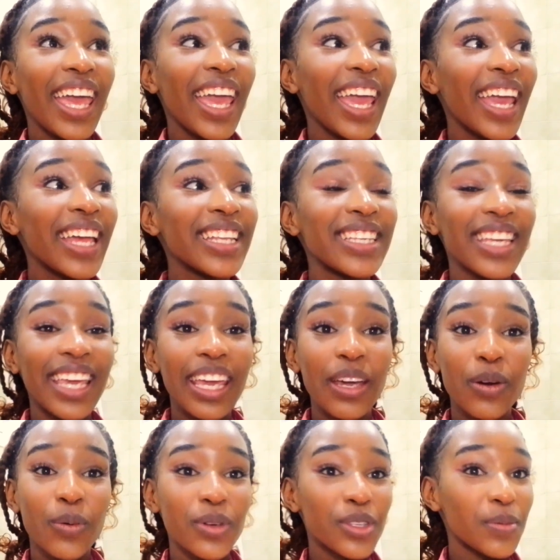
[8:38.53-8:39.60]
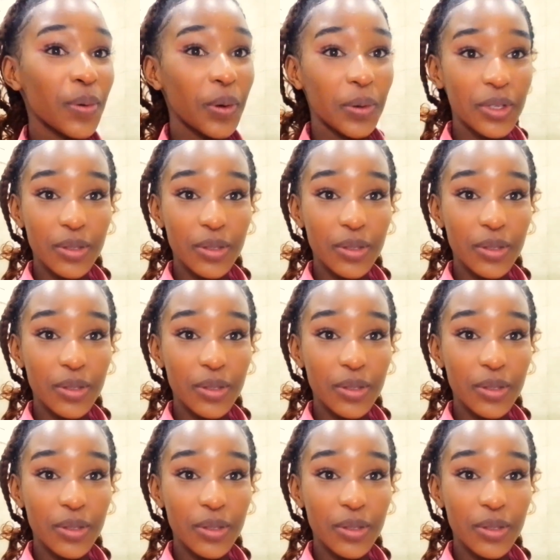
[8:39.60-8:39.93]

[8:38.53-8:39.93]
And yeah, we spoke.